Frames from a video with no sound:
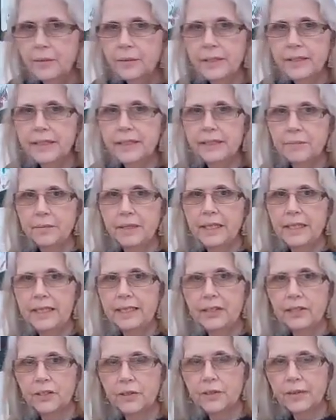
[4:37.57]
with some
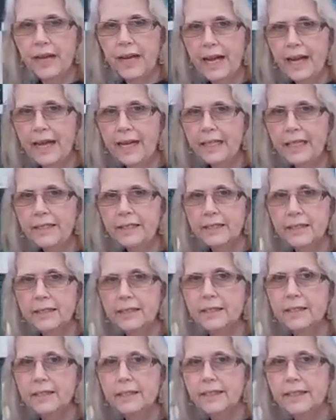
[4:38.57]
Easter
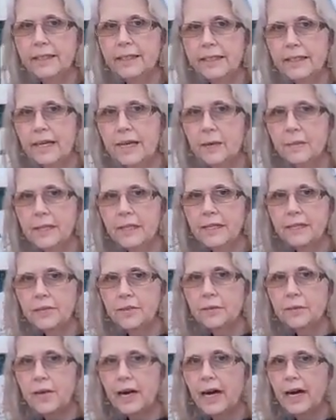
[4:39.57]
eggs. Let's see how many
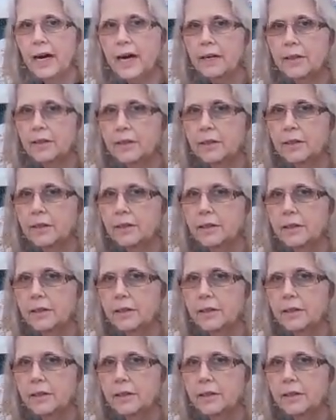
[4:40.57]
there are.